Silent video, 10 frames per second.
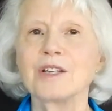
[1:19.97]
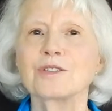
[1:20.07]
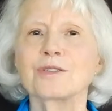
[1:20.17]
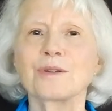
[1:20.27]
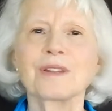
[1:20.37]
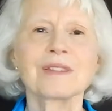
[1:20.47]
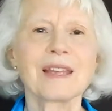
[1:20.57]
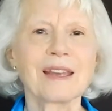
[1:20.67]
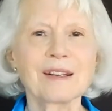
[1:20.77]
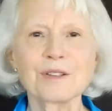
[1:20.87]
so that
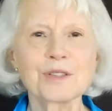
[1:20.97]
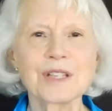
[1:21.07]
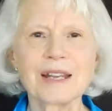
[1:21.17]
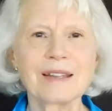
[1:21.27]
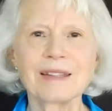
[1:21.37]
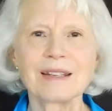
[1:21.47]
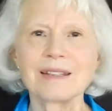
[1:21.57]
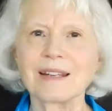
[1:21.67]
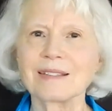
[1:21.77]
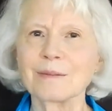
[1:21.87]
they understand that
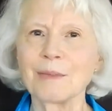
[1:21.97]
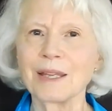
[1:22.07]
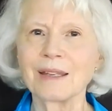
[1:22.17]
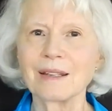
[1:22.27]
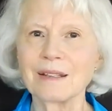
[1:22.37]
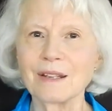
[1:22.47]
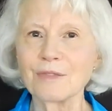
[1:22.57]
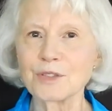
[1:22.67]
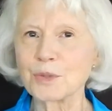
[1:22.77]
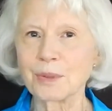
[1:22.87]
it doesn't make any
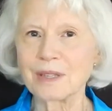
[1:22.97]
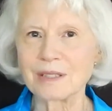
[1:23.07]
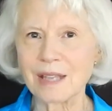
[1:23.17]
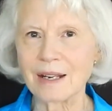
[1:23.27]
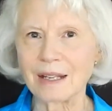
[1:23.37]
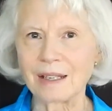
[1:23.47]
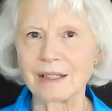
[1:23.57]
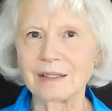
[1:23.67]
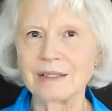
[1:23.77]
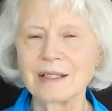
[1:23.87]
difference what the setting
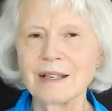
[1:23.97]
is.